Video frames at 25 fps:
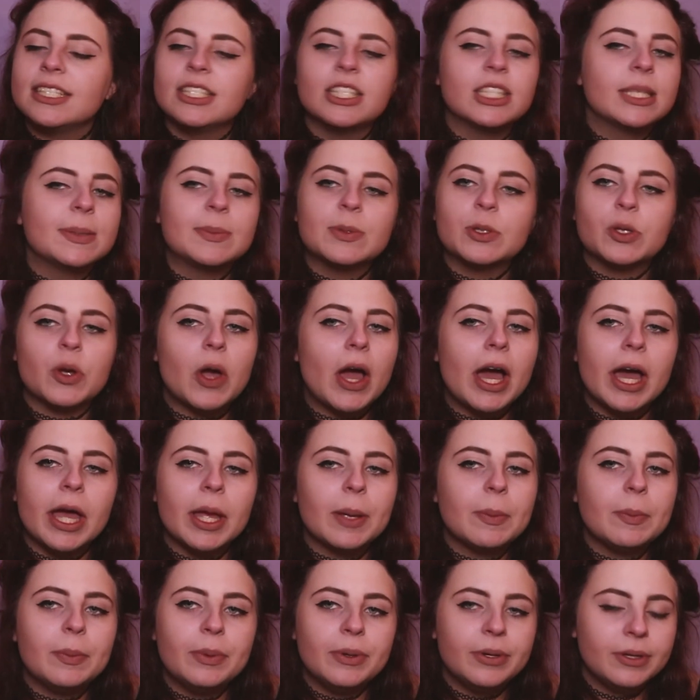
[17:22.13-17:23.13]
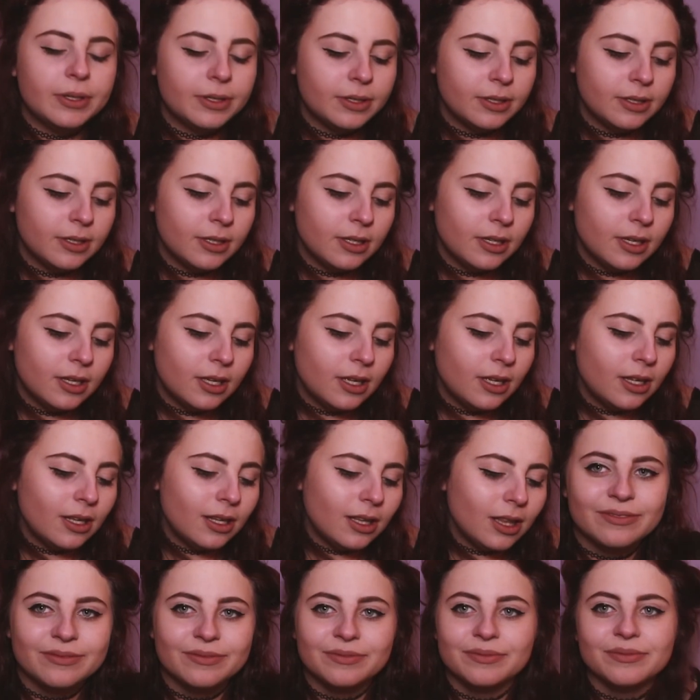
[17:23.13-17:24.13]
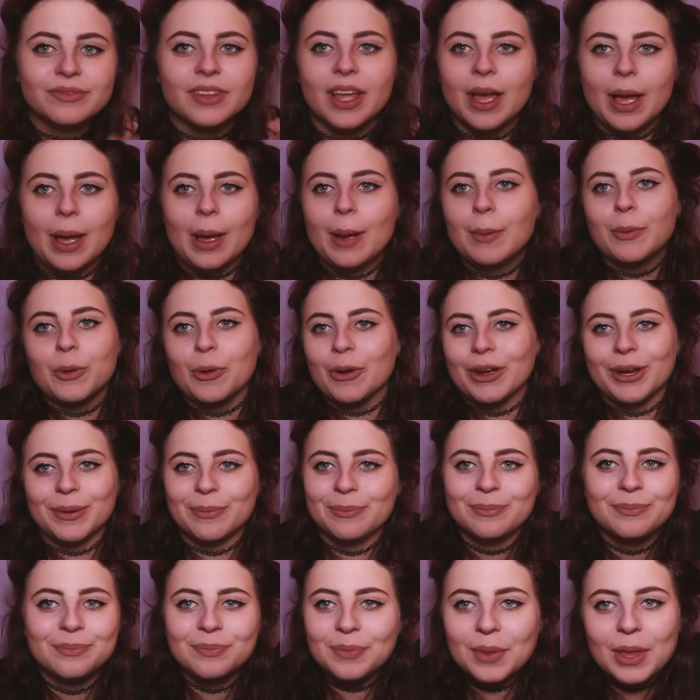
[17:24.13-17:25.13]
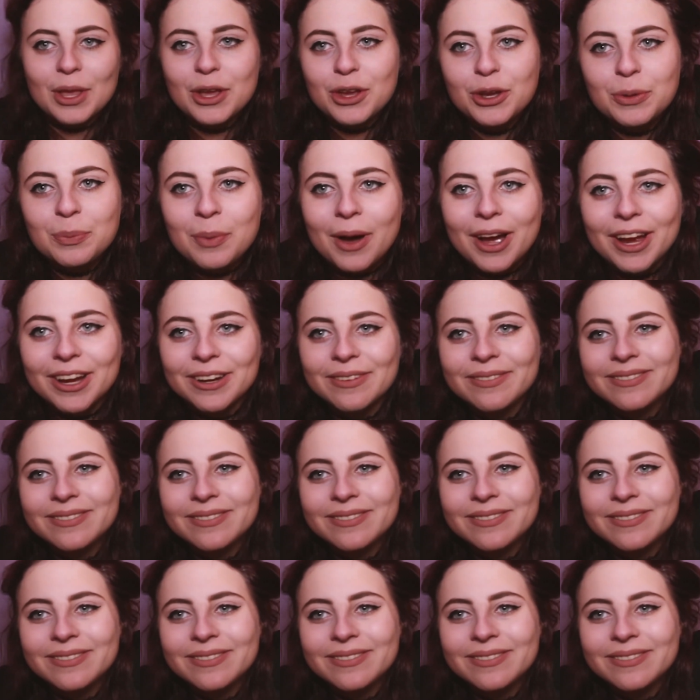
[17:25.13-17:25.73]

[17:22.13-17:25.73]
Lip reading: subscribe. I'm going, goodbye.